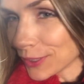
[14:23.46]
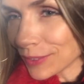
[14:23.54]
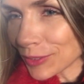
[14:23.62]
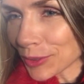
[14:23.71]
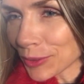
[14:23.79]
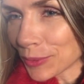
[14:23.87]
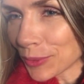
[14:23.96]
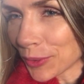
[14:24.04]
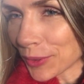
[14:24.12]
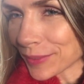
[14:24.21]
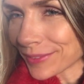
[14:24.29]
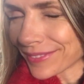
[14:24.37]
never go
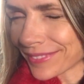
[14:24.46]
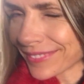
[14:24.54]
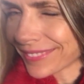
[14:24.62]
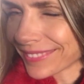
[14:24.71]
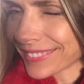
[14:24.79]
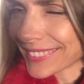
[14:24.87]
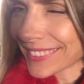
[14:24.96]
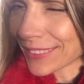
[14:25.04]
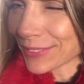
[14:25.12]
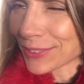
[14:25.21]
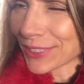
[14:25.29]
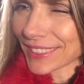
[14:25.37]
wrong. Instead
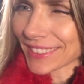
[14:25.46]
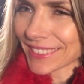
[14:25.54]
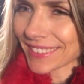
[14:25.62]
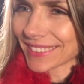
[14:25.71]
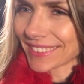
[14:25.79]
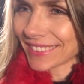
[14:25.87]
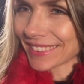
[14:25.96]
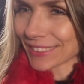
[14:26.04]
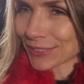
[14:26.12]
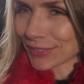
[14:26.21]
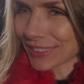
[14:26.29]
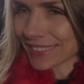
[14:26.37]
of trends. See you
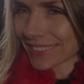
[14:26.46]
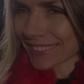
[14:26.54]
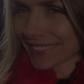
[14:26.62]
next week.